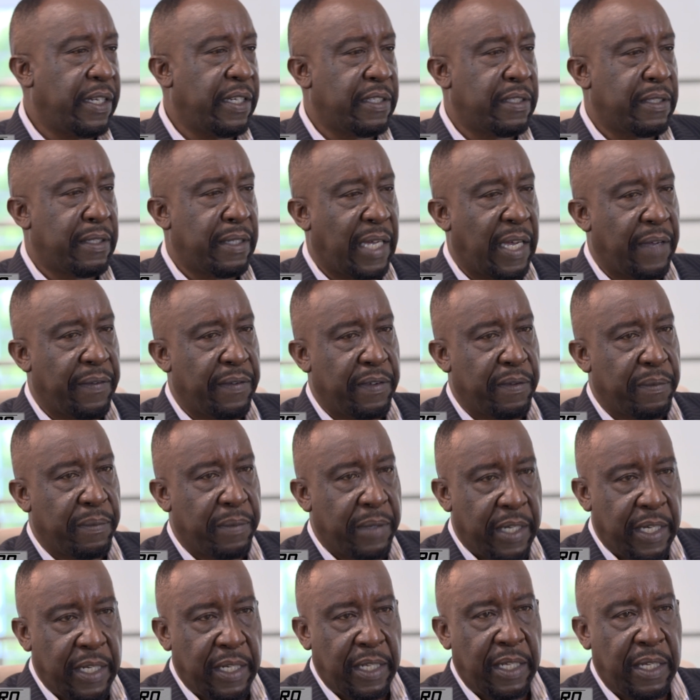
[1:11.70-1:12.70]
doesn't have his
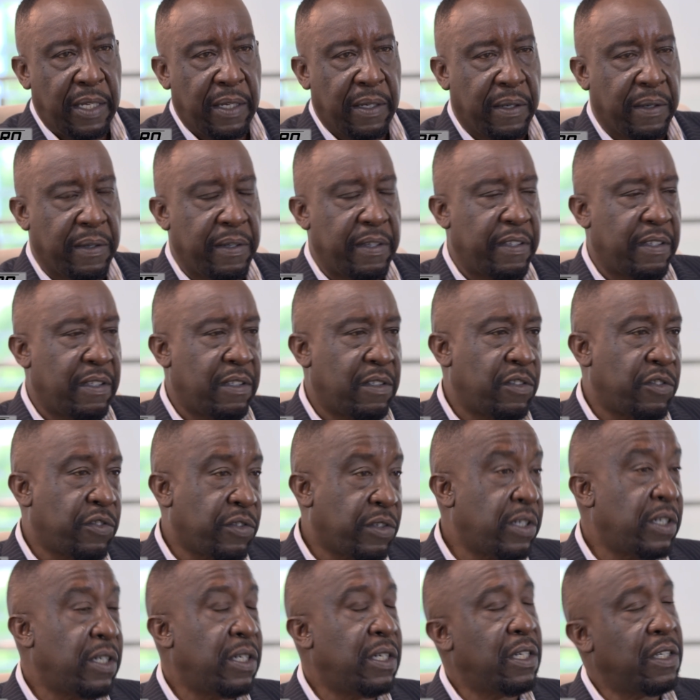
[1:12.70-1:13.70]
money, or he's in
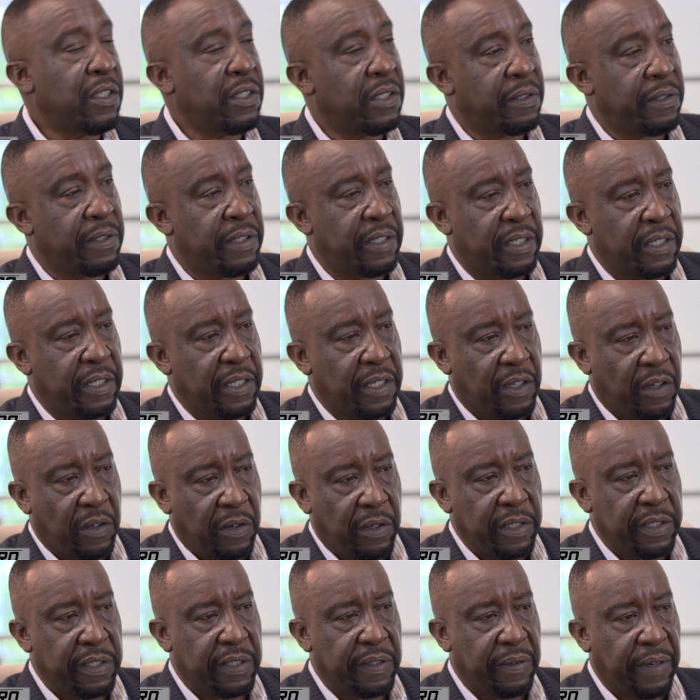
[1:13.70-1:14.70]
drugs, or he's
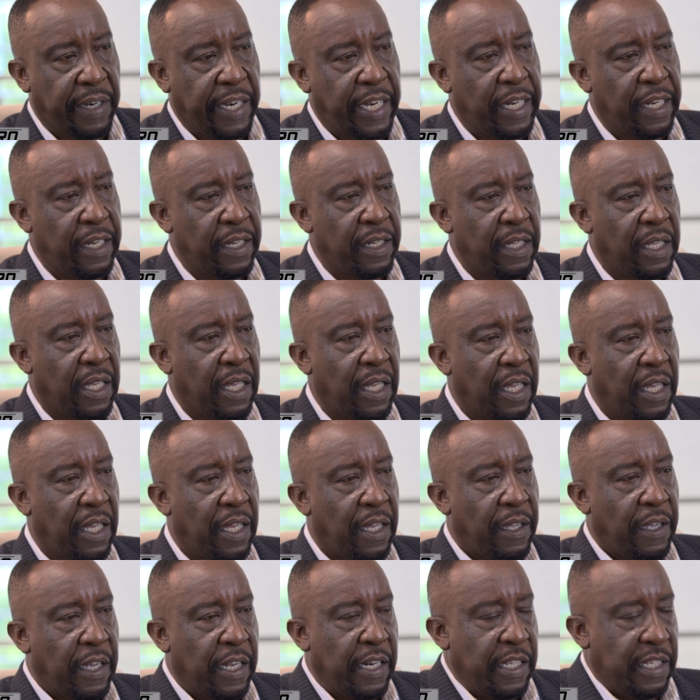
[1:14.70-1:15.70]
incarcerated.
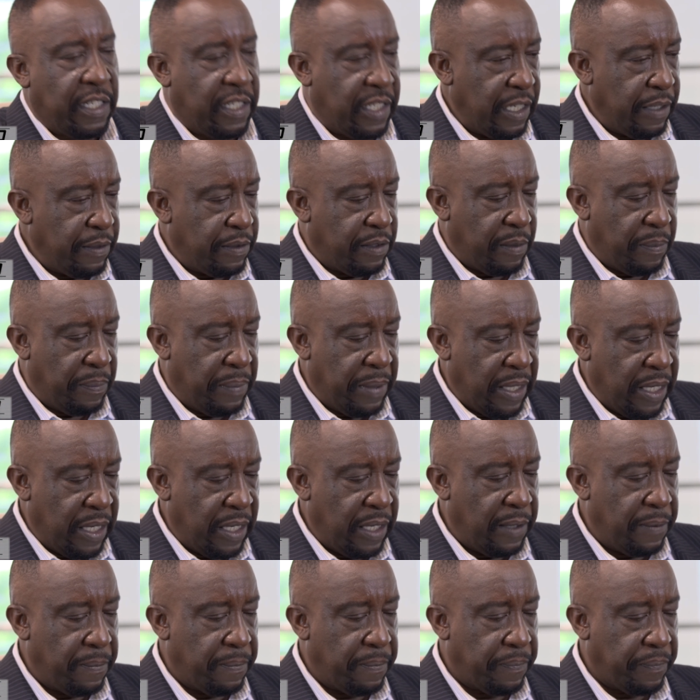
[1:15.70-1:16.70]
And it seemed to
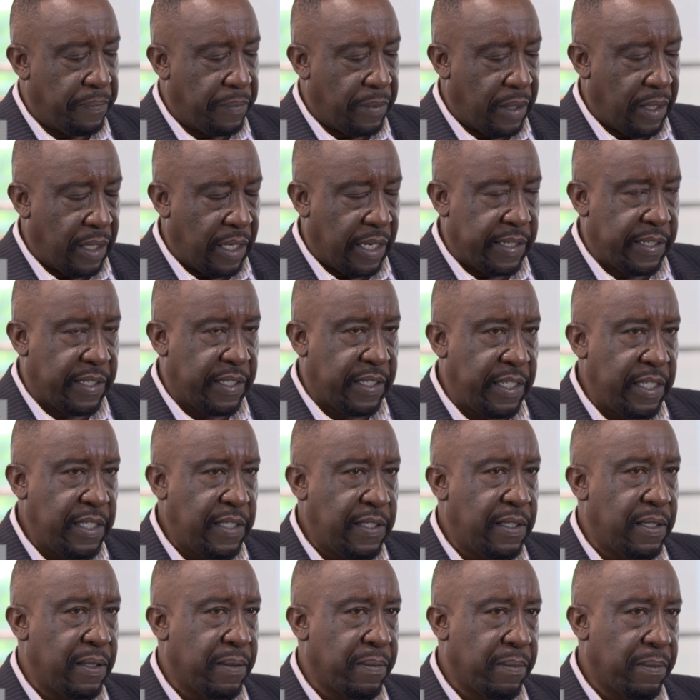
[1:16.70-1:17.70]
be a
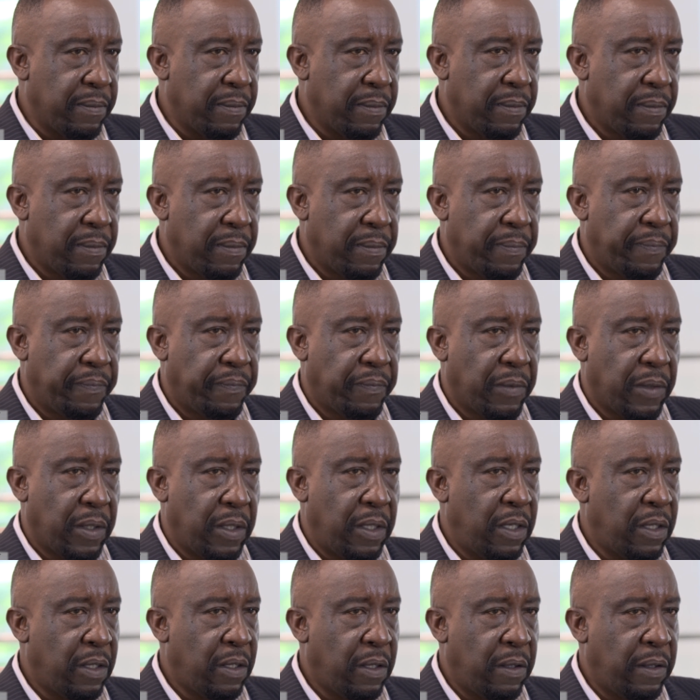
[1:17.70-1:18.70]
system,
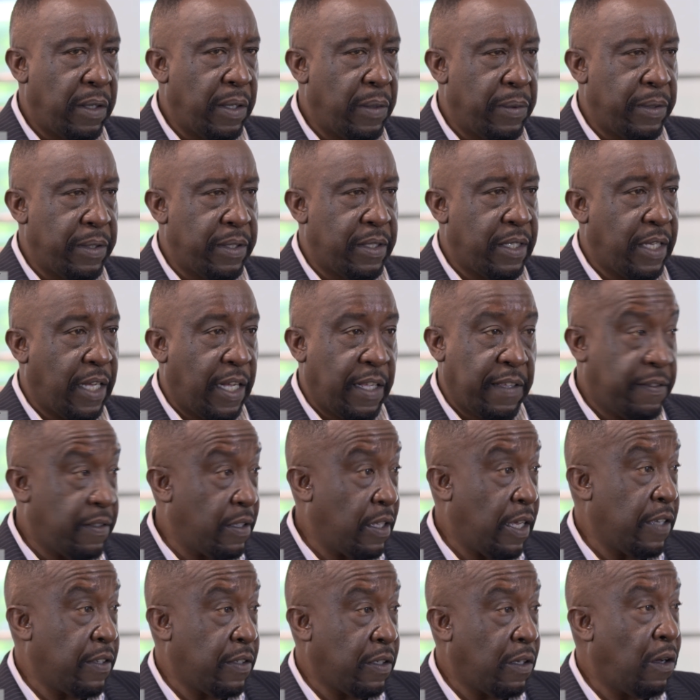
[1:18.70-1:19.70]
you know?
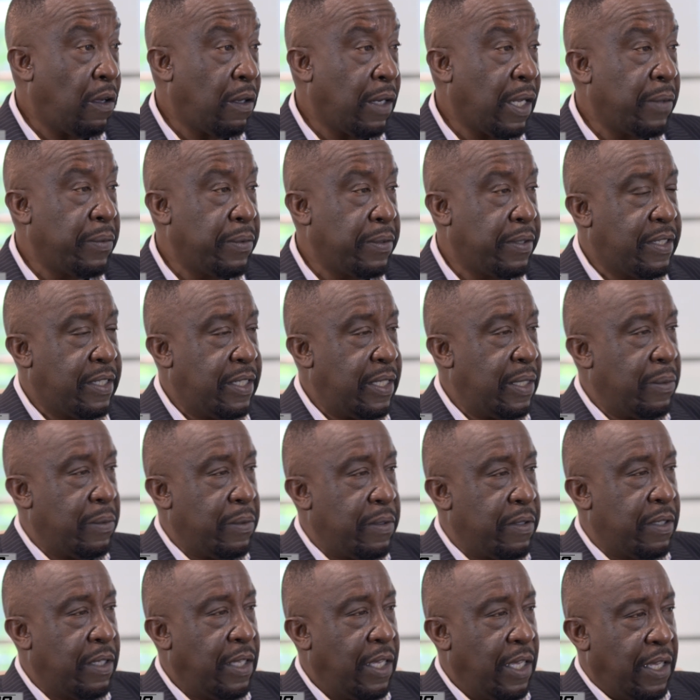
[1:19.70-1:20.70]
All I would see
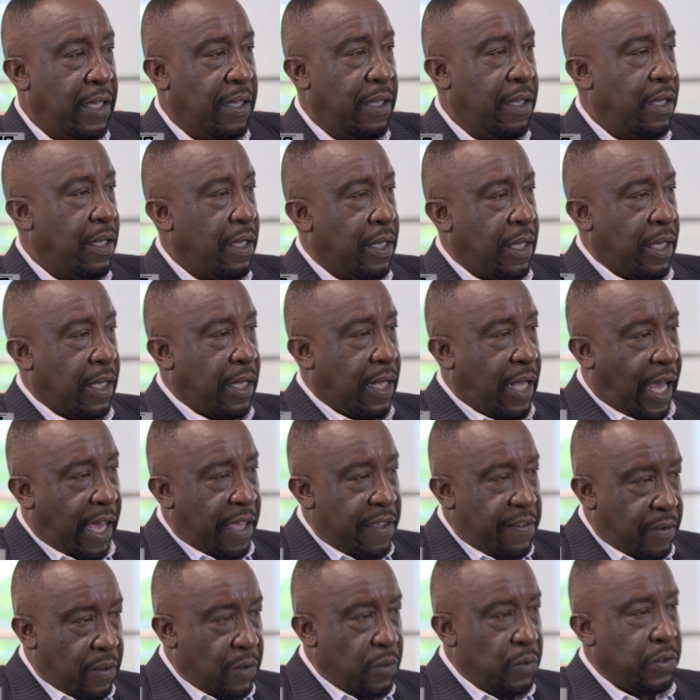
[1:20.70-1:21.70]
was a high
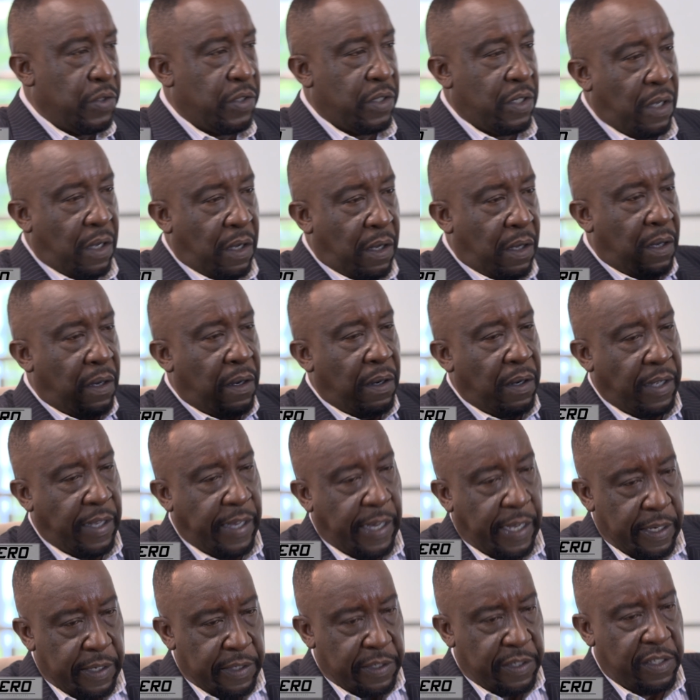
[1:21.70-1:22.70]
school star,
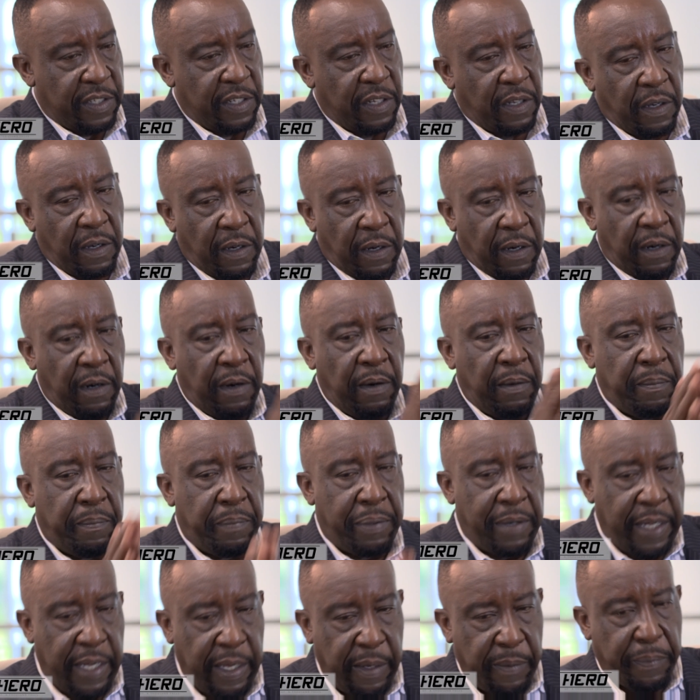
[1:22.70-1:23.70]
college star,
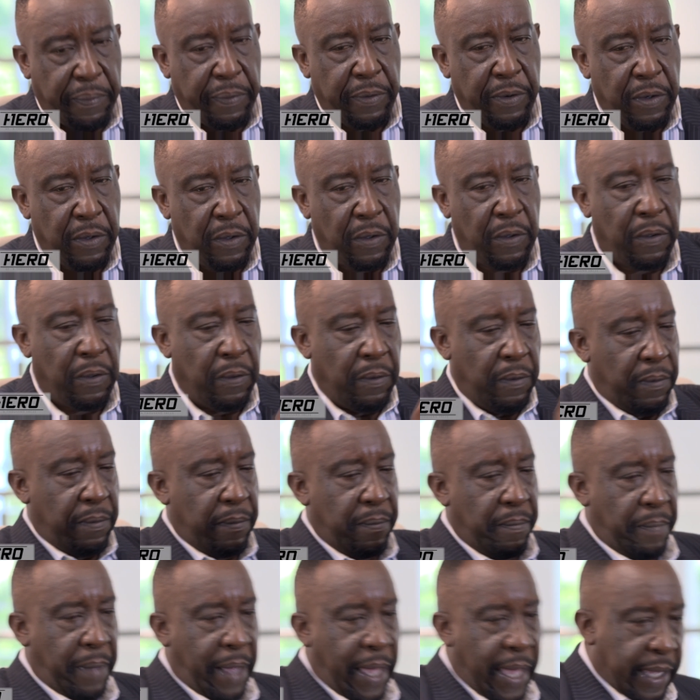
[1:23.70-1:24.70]
played pro,
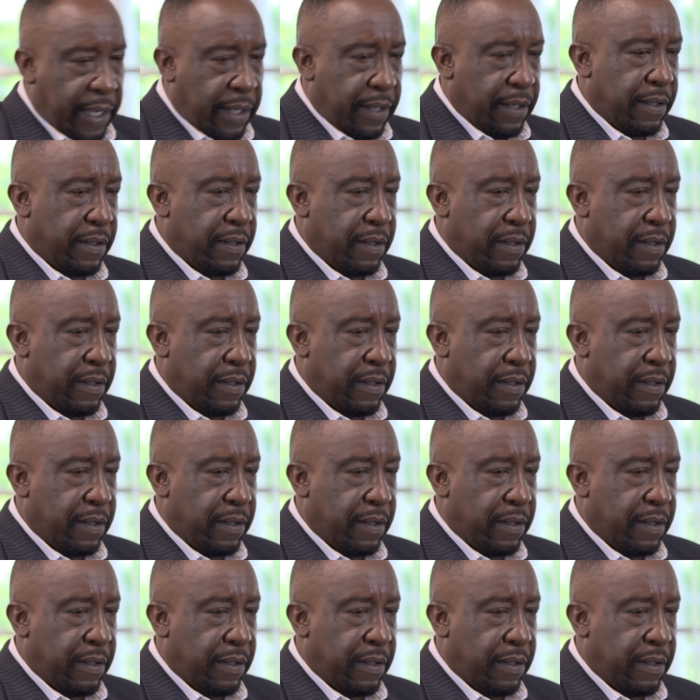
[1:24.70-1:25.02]
back,